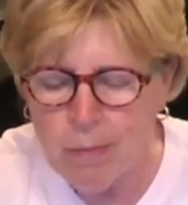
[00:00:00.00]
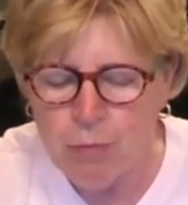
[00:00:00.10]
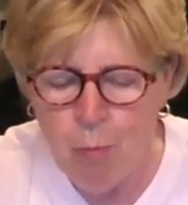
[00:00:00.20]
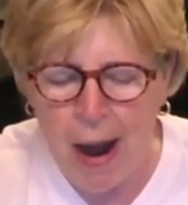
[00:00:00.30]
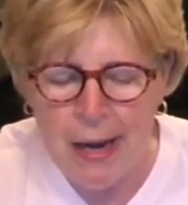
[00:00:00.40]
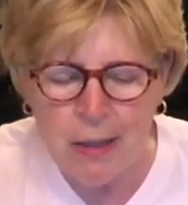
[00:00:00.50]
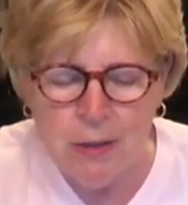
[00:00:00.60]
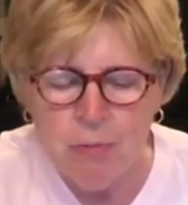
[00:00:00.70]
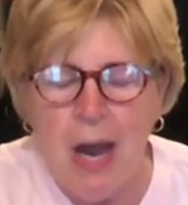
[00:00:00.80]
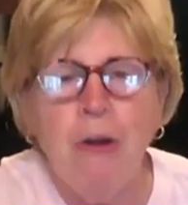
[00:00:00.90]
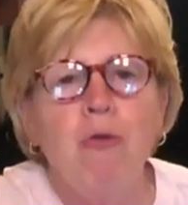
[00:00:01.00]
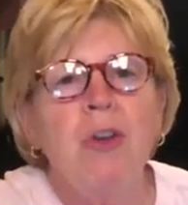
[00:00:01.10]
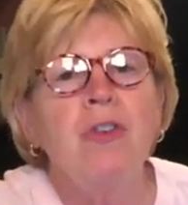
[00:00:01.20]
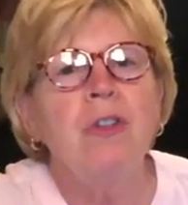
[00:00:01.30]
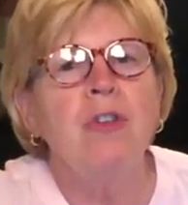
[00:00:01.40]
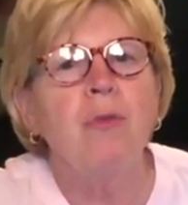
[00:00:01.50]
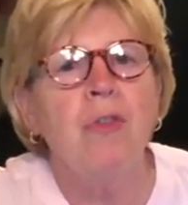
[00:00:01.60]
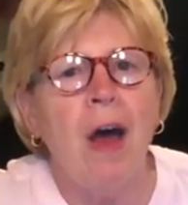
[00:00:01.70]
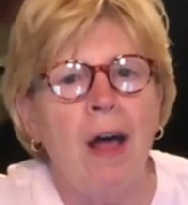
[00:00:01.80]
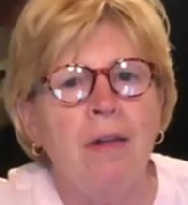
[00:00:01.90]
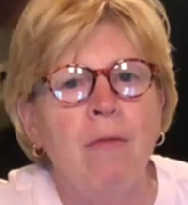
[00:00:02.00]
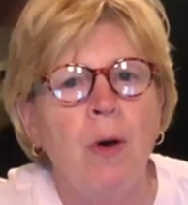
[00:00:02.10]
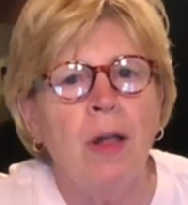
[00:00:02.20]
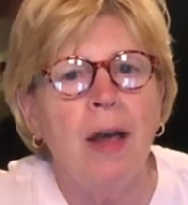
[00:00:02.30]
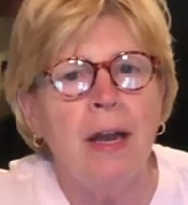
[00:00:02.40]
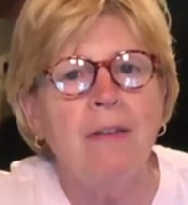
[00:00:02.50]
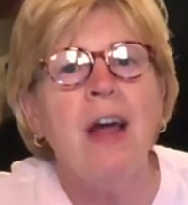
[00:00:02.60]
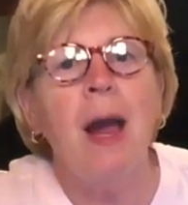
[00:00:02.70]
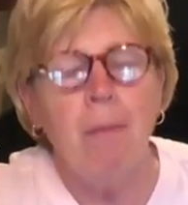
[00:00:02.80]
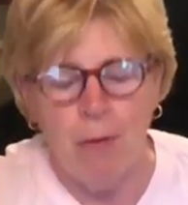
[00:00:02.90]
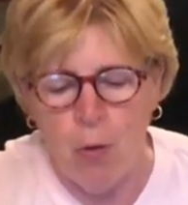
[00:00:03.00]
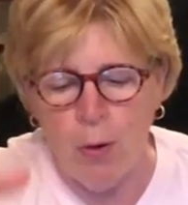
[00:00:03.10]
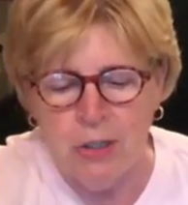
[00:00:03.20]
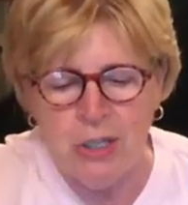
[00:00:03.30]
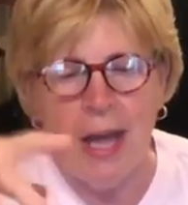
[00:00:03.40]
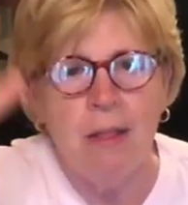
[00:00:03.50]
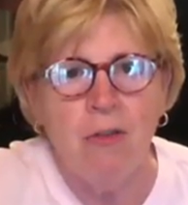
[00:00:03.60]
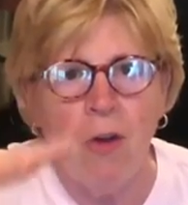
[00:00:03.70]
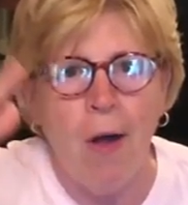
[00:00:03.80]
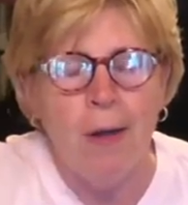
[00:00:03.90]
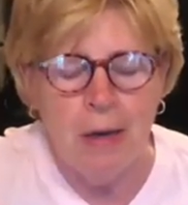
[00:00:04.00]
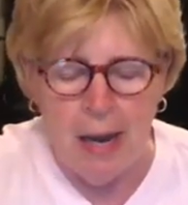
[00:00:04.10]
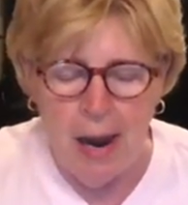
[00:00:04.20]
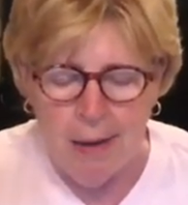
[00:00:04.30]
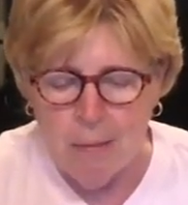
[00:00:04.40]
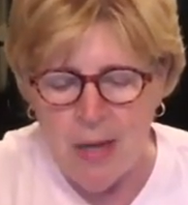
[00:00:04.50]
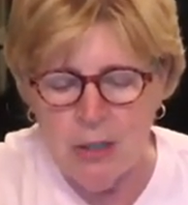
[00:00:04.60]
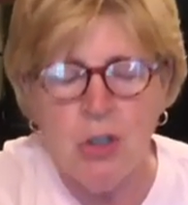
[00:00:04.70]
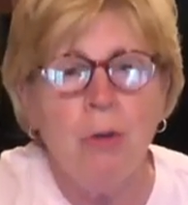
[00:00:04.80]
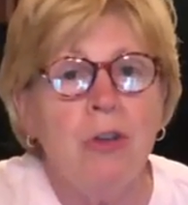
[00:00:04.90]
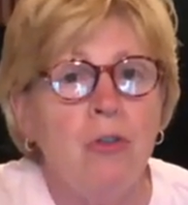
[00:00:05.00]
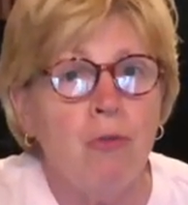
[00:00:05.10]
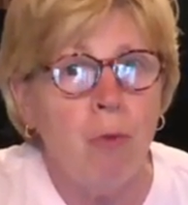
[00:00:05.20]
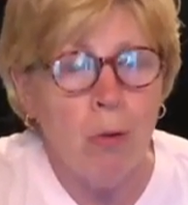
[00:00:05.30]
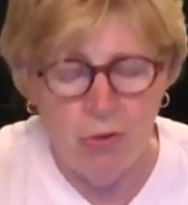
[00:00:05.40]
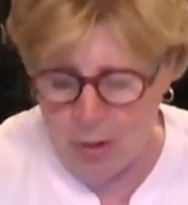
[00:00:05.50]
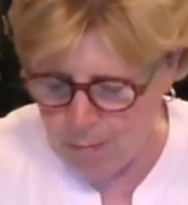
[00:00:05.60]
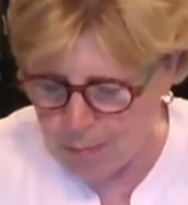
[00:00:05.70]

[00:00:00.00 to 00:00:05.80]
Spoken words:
mild. I drizzled this with olive oil ahead of time, of course, and the salt. And so this is roasted.